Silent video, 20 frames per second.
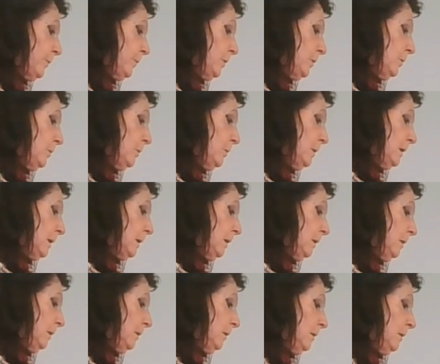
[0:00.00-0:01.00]
few
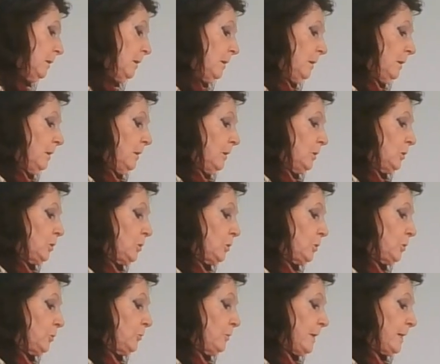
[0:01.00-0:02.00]
little
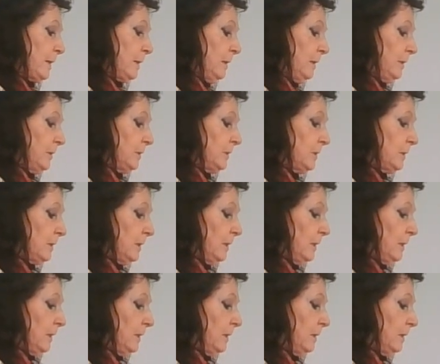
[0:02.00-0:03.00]
stragglers
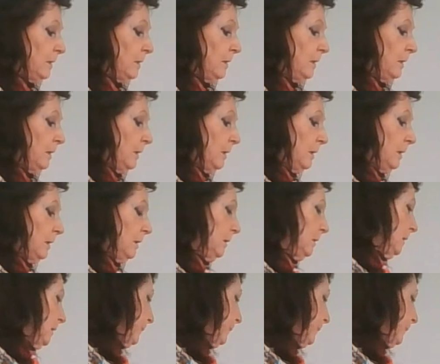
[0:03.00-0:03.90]
there in the